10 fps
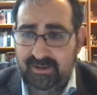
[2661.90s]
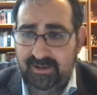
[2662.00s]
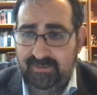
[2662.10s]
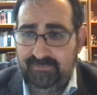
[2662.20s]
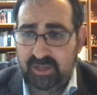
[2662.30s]

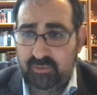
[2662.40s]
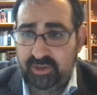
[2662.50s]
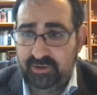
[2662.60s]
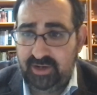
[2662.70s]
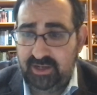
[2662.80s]
Uh, you know,
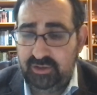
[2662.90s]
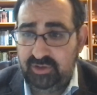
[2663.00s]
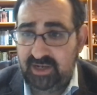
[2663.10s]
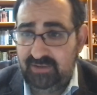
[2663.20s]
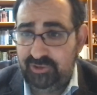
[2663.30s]
whether or not
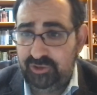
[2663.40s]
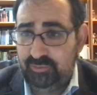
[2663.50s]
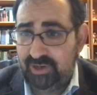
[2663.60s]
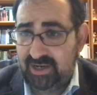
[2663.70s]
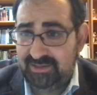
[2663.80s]
you can have a
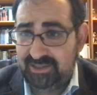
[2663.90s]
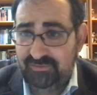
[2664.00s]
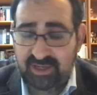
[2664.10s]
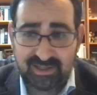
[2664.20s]
due process